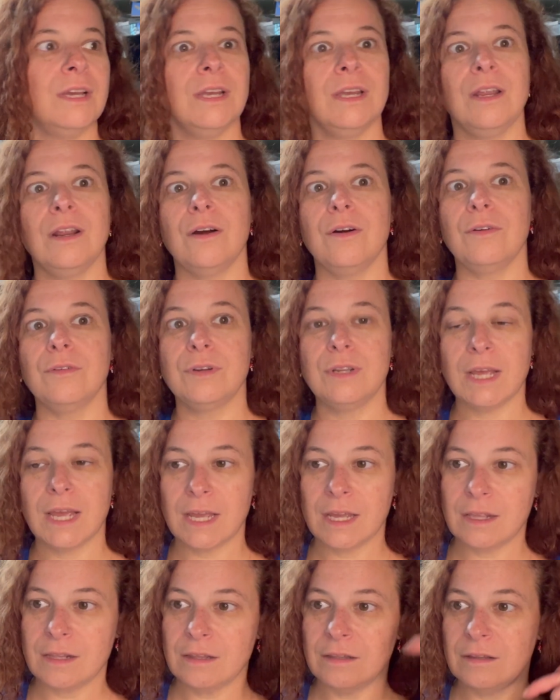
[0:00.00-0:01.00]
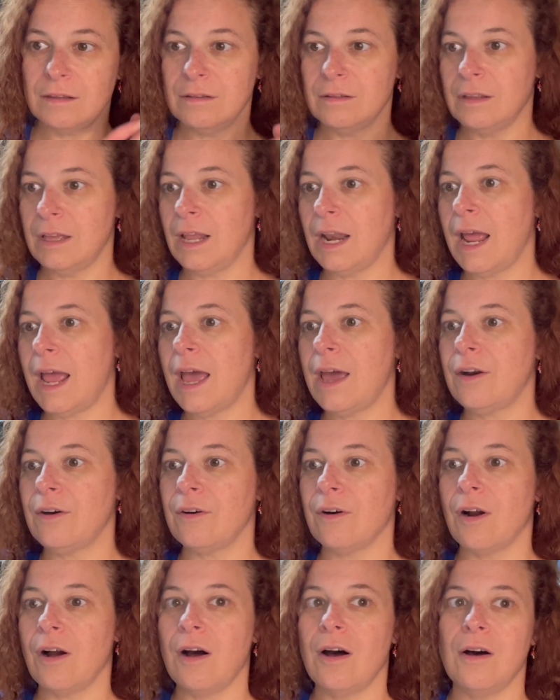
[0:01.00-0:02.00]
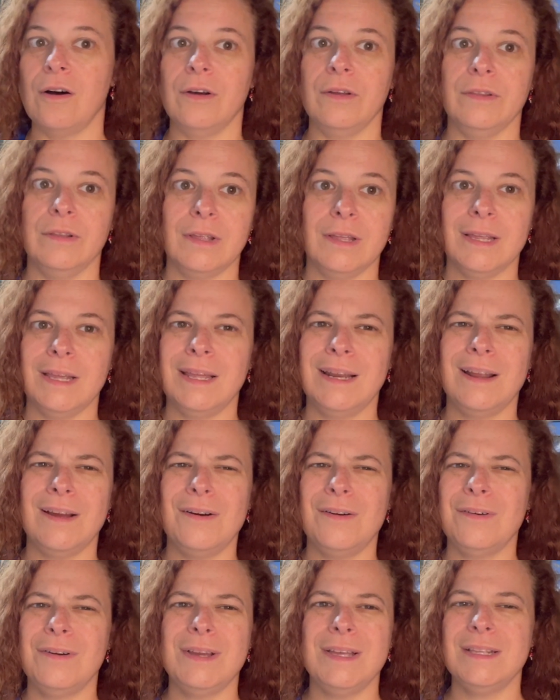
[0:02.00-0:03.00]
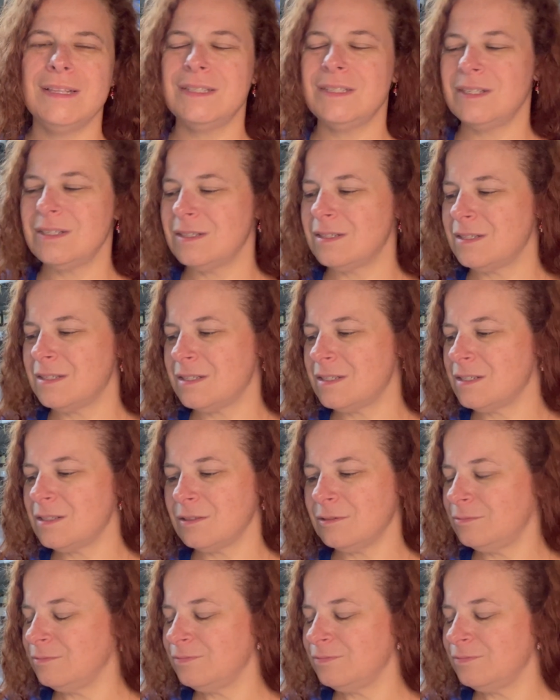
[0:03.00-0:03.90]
you know, take an Adderall and you know, it's just